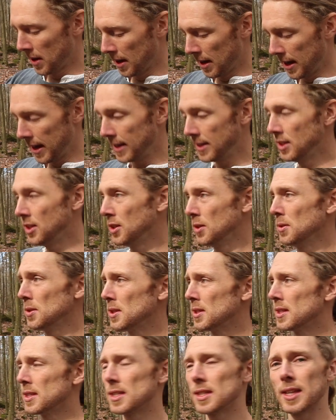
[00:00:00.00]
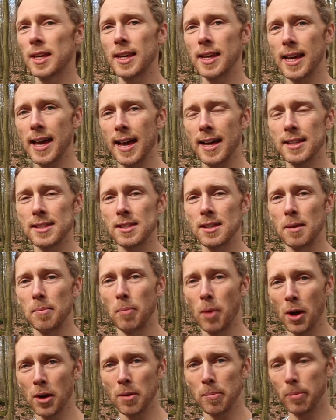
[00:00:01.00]
and use this thing as a
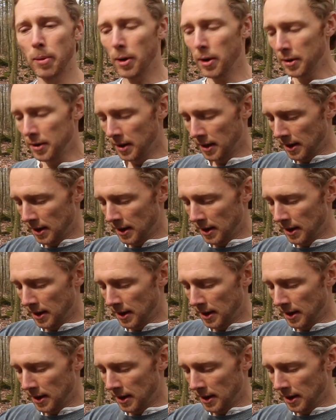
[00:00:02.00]
monopod.